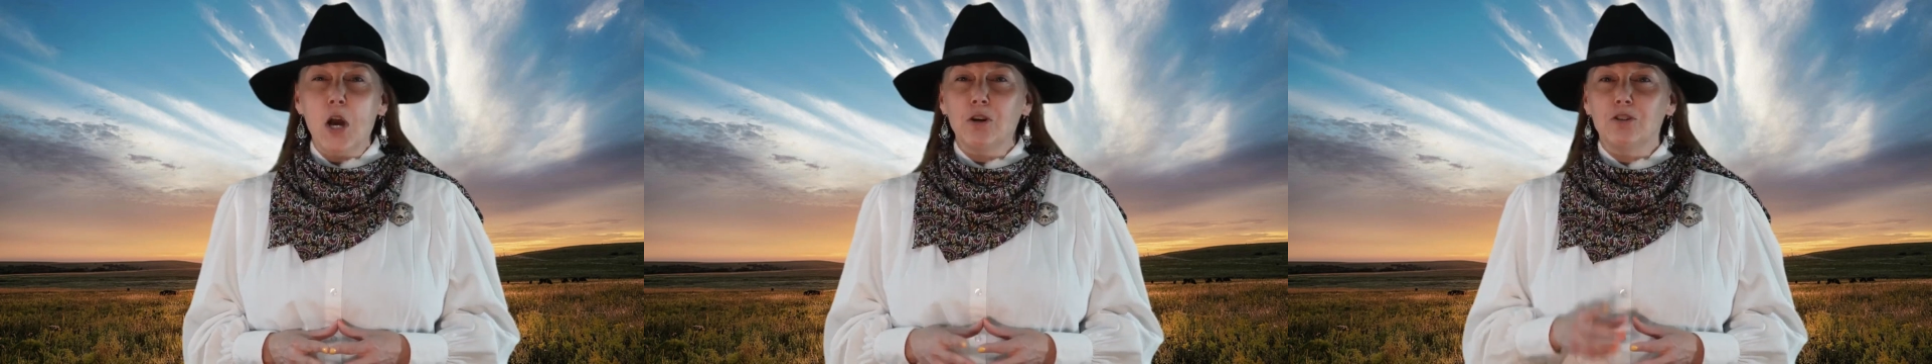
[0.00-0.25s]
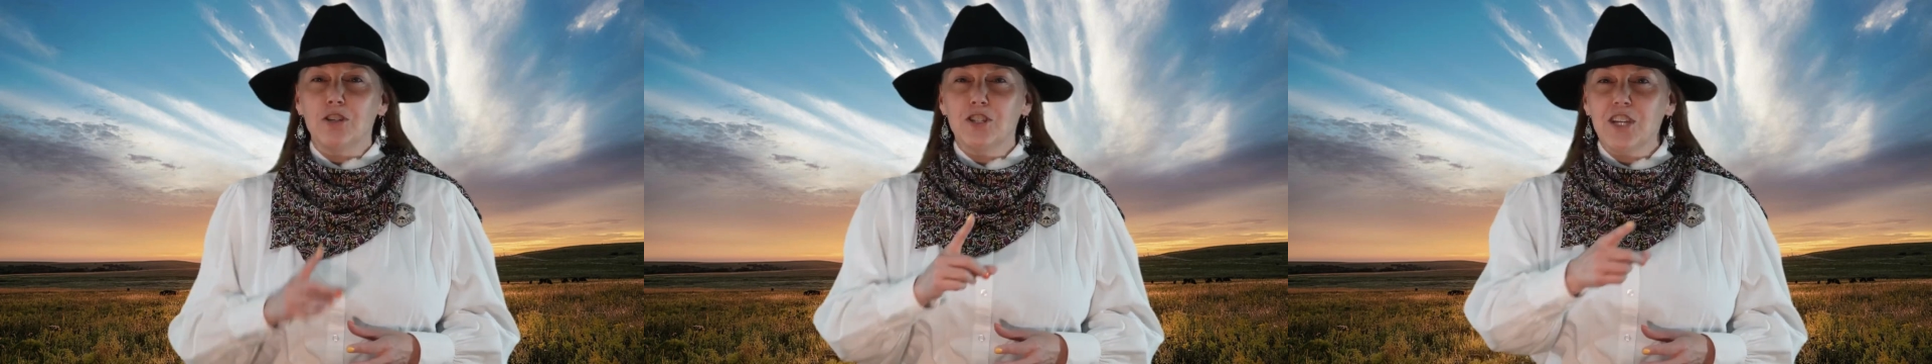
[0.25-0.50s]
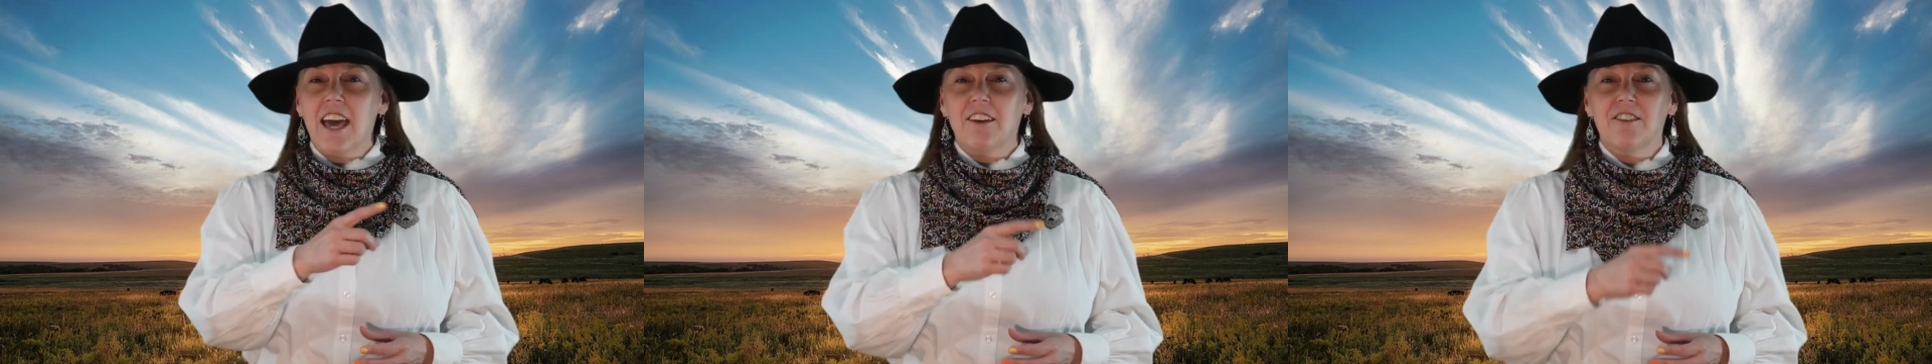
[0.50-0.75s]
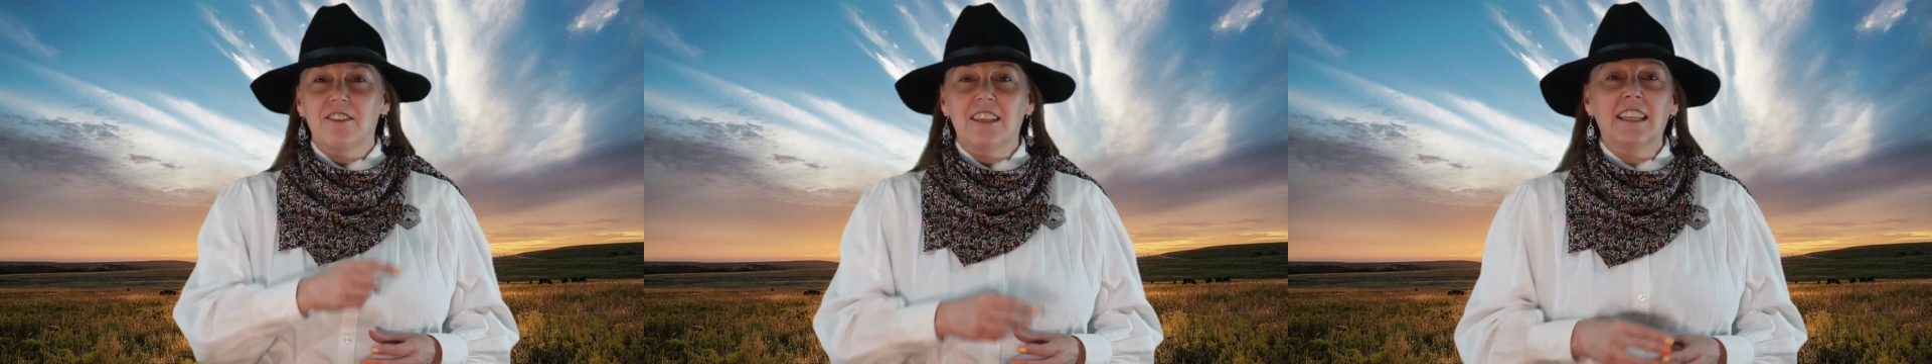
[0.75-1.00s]
who
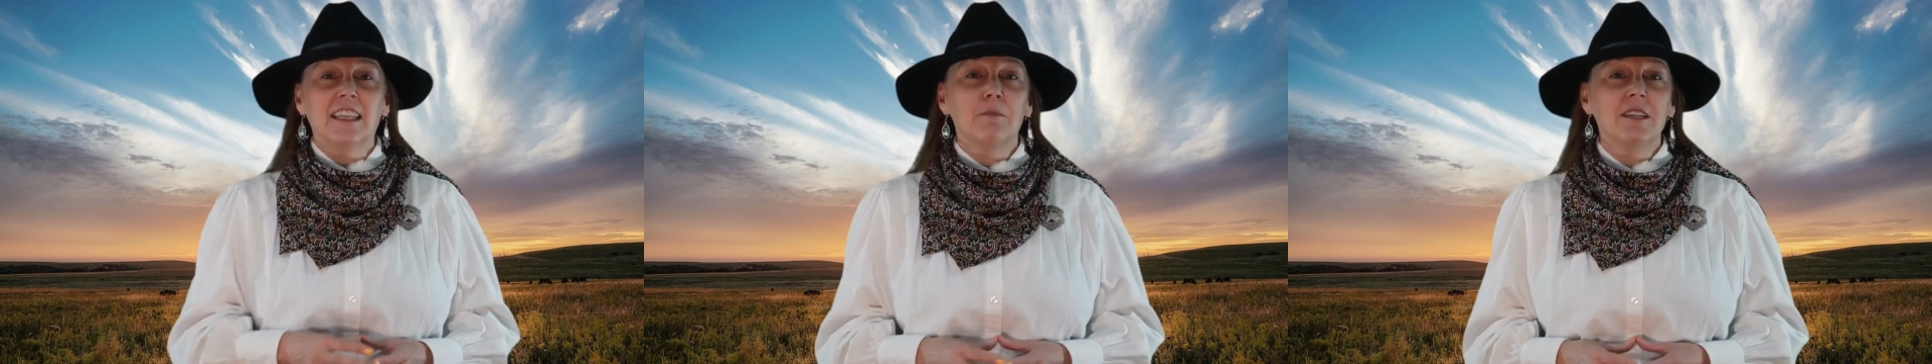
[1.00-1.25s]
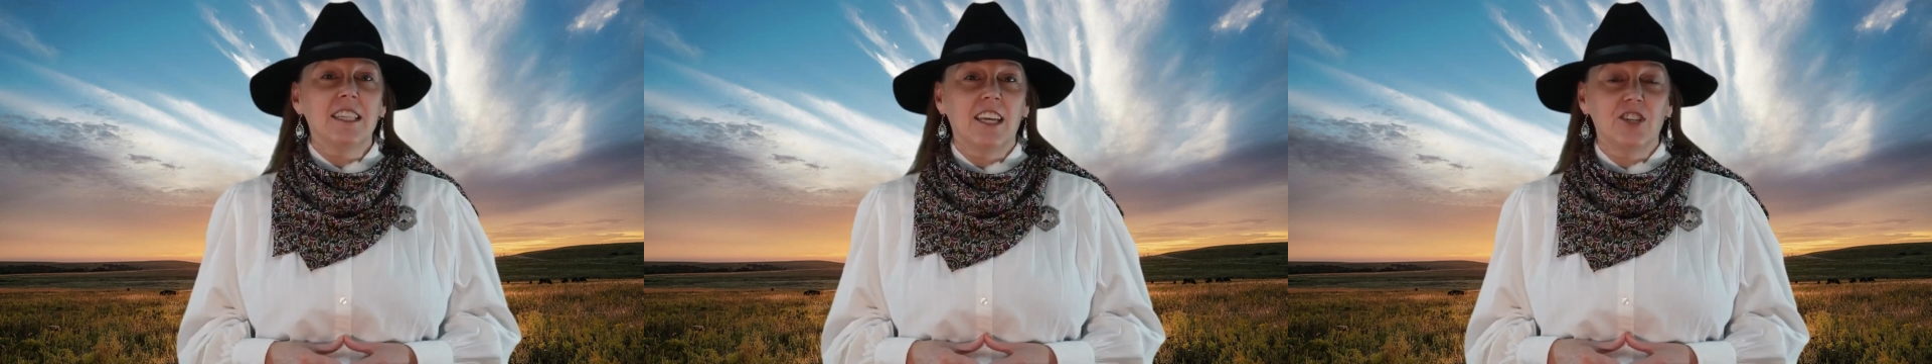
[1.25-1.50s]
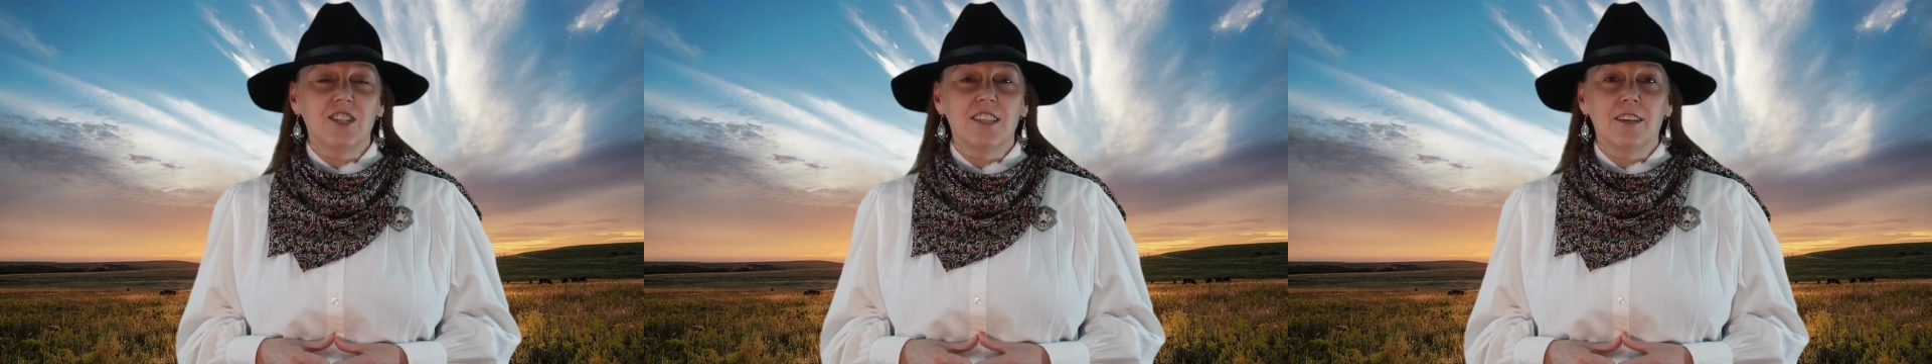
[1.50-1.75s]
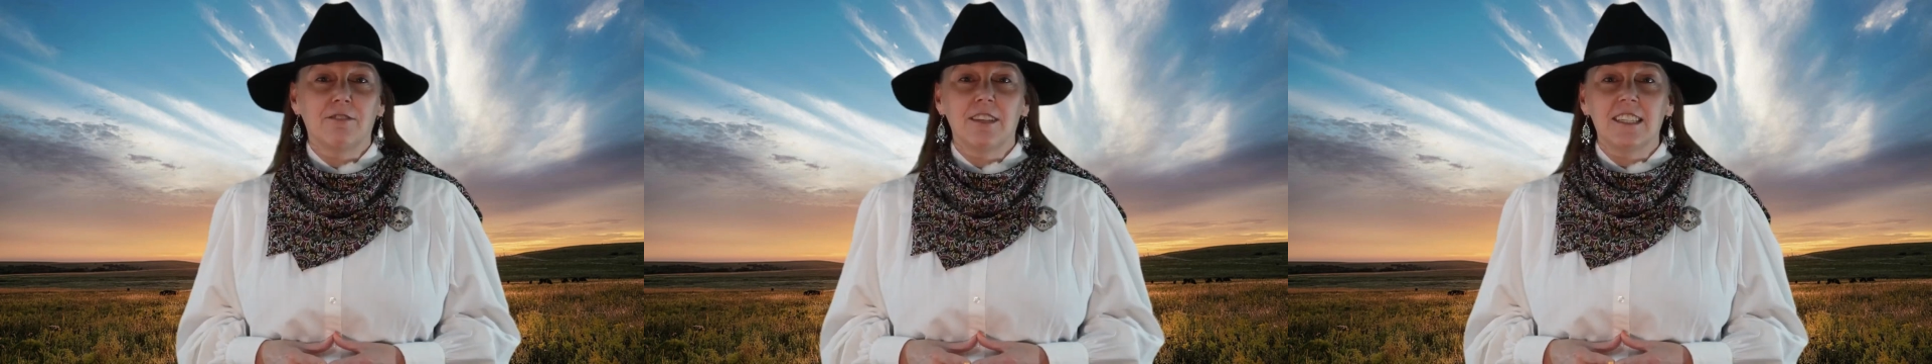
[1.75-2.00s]
shattered the
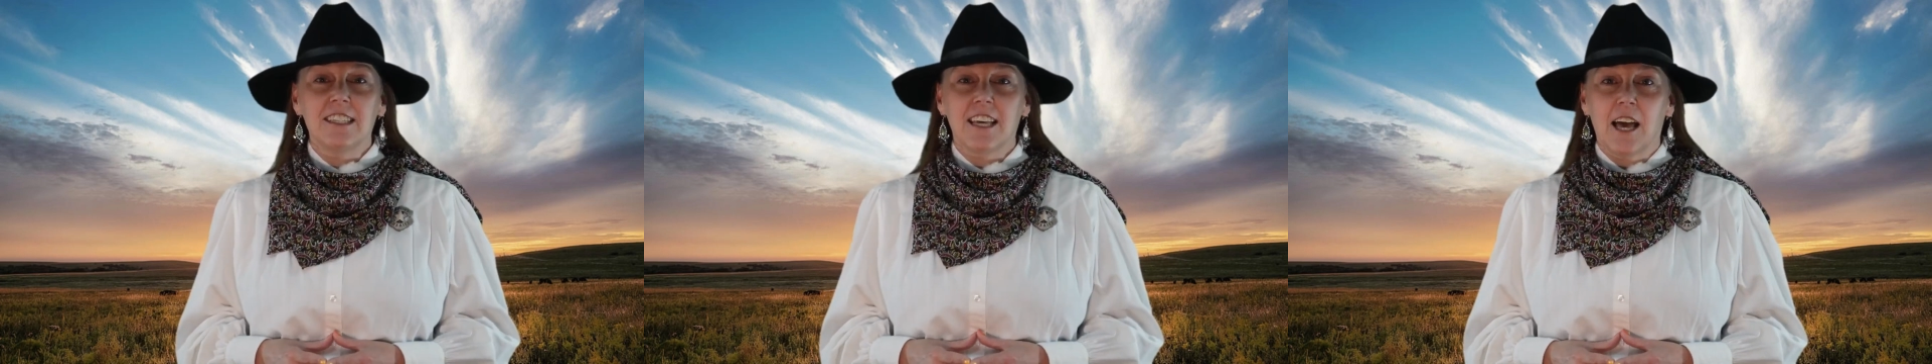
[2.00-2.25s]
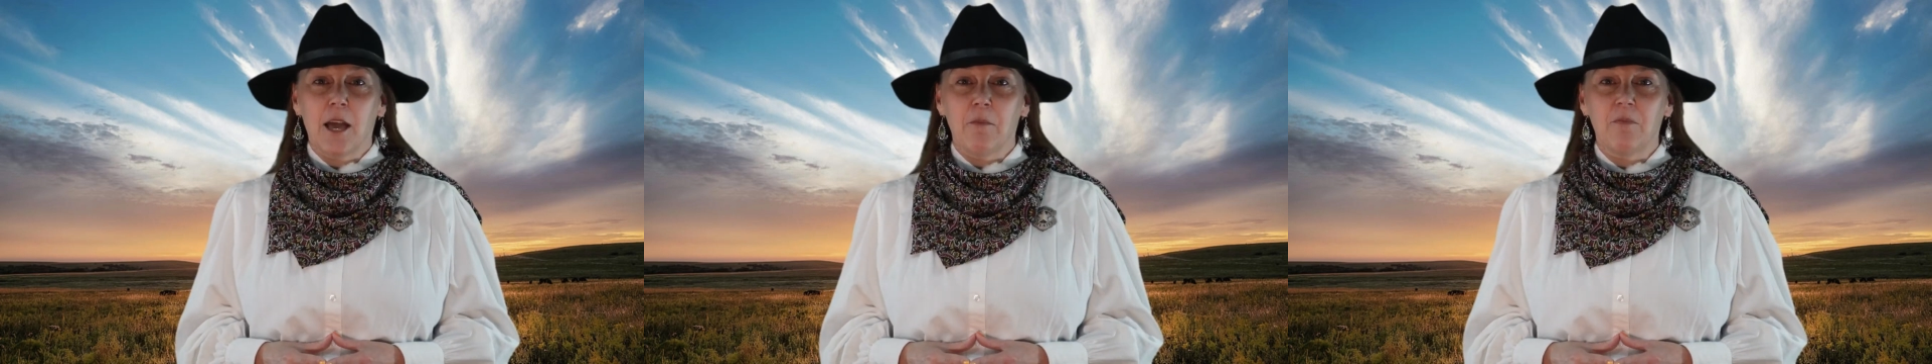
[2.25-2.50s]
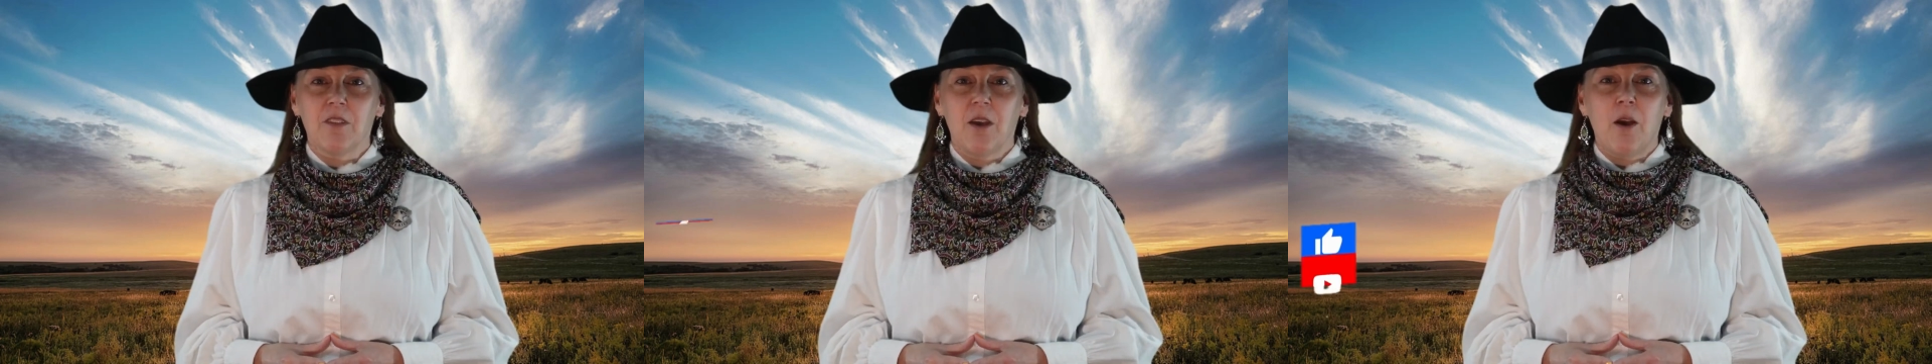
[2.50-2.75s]
limitations of his time.